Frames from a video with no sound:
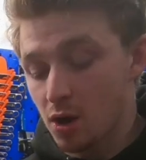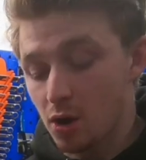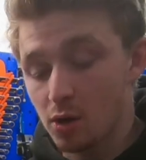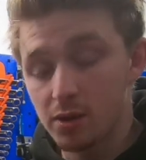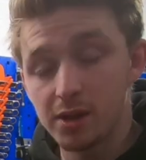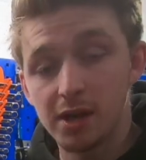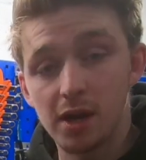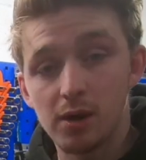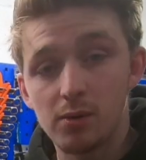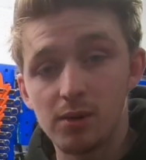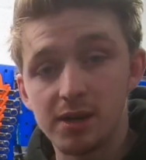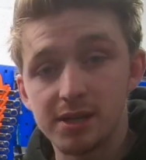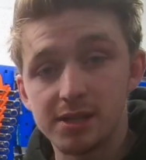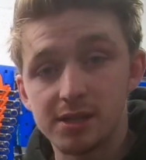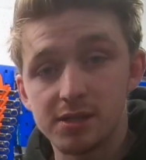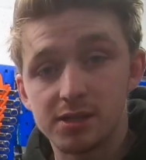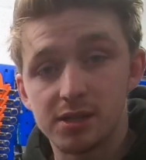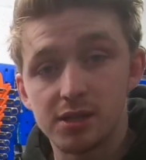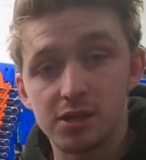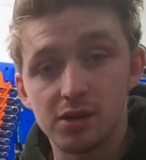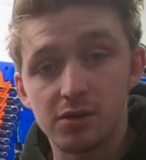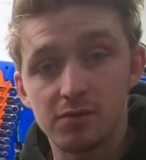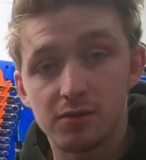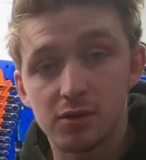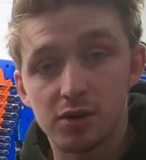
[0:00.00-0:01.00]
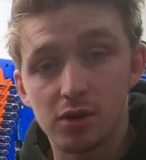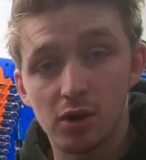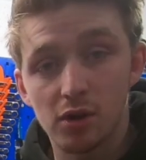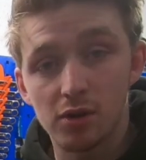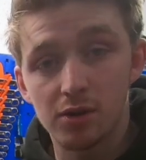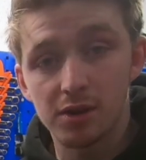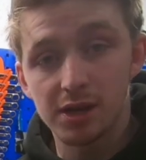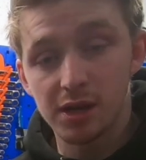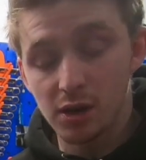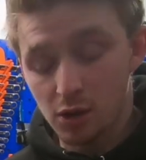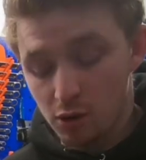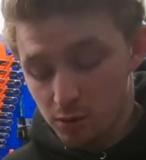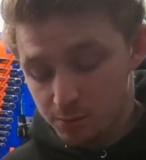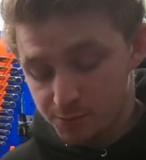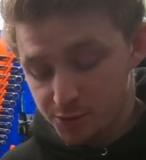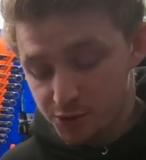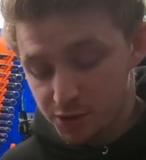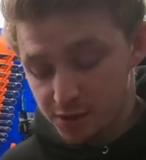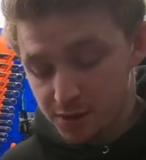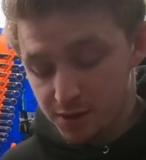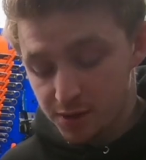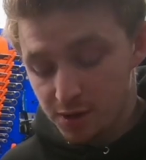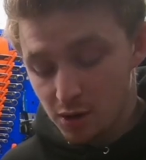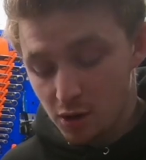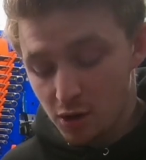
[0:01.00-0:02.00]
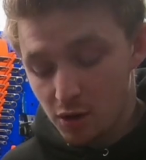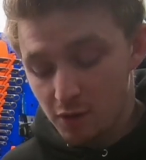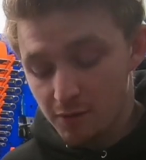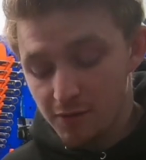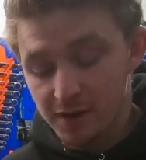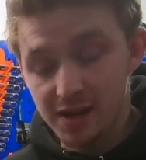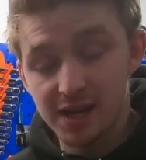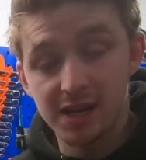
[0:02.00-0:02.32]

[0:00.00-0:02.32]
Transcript: On the Öhlins, you've got the option of